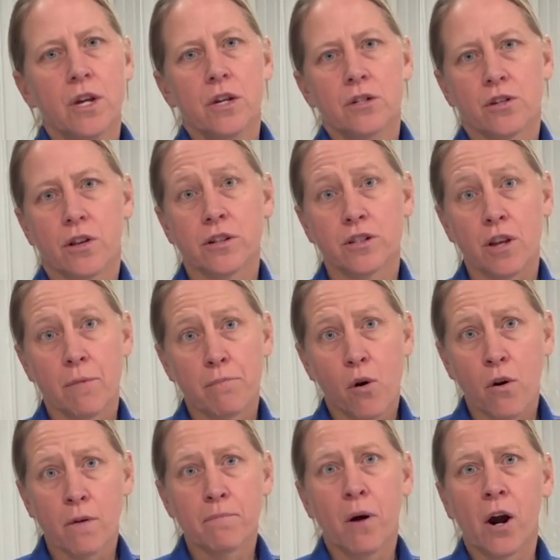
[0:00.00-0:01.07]
So this is an
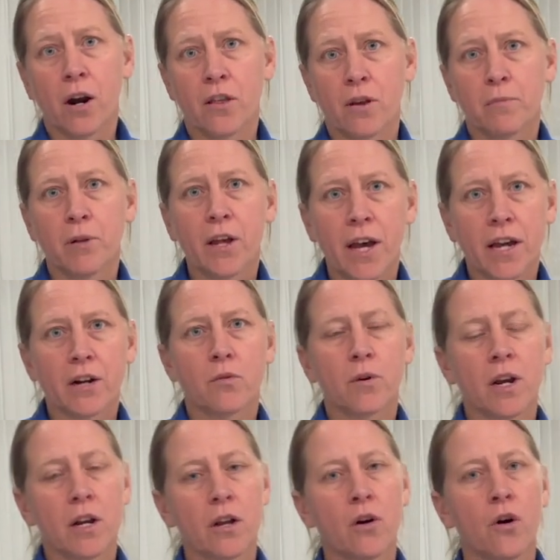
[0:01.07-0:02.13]
important part of the planner. We're
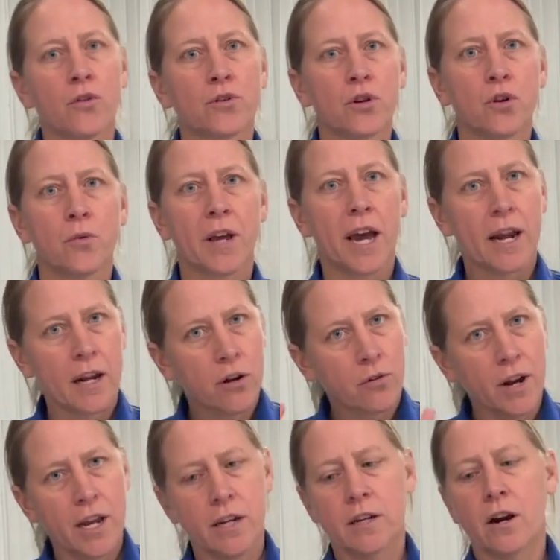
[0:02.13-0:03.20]
going to go through, we got to
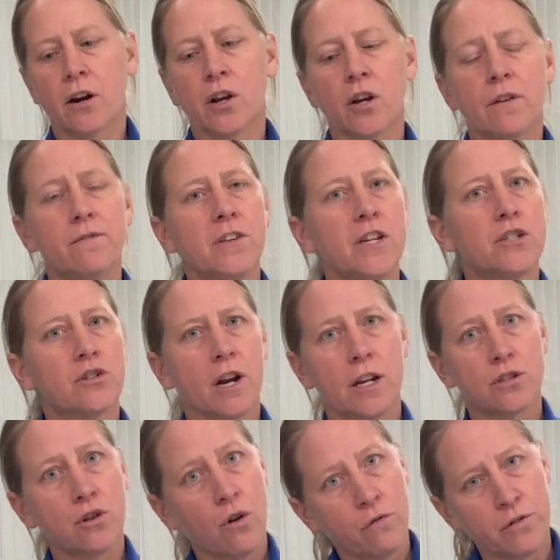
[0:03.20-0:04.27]
create our good
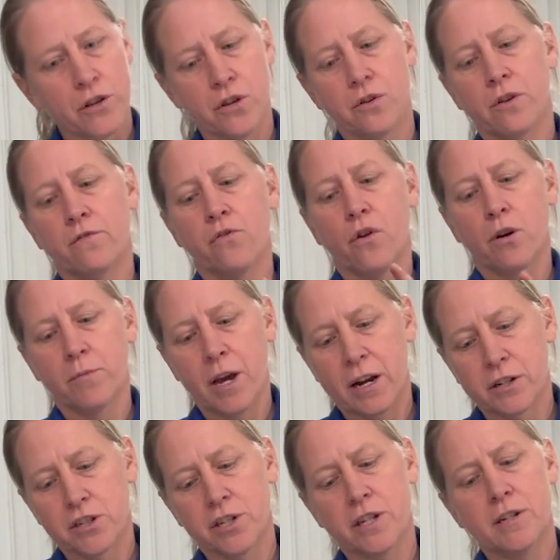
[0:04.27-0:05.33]
V-trench, hopefully uniform, got
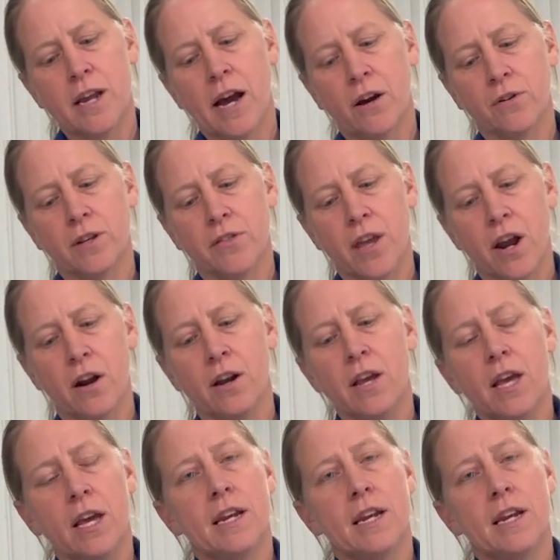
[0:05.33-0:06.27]
our seed down in there.